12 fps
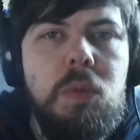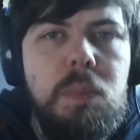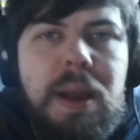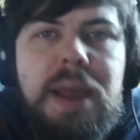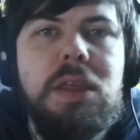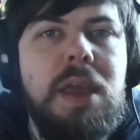You
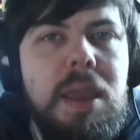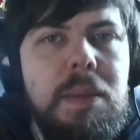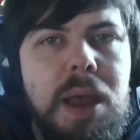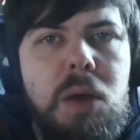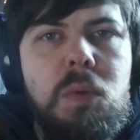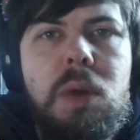buy the game
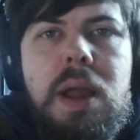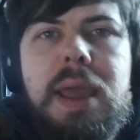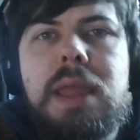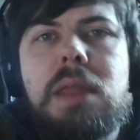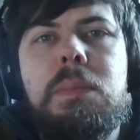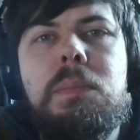
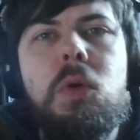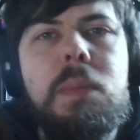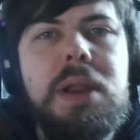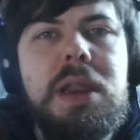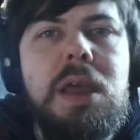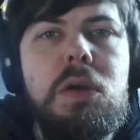outright, the more
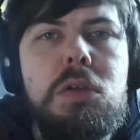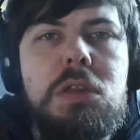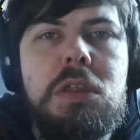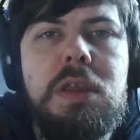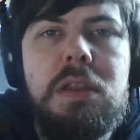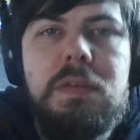money goes
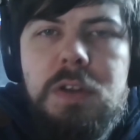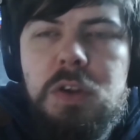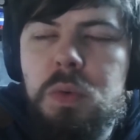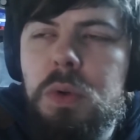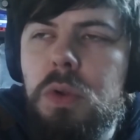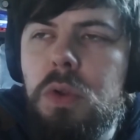to the
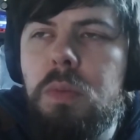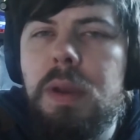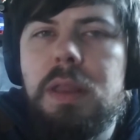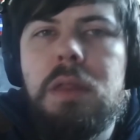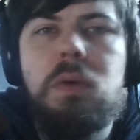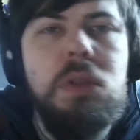individual who
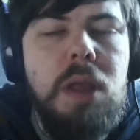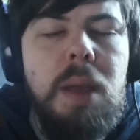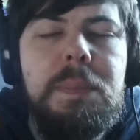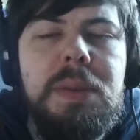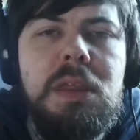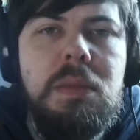made, or the
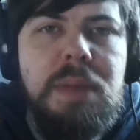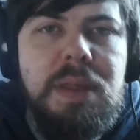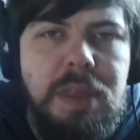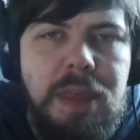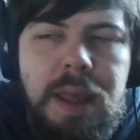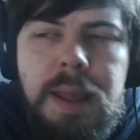company that made
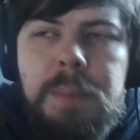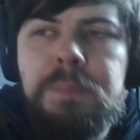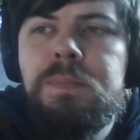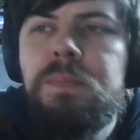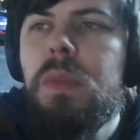the game,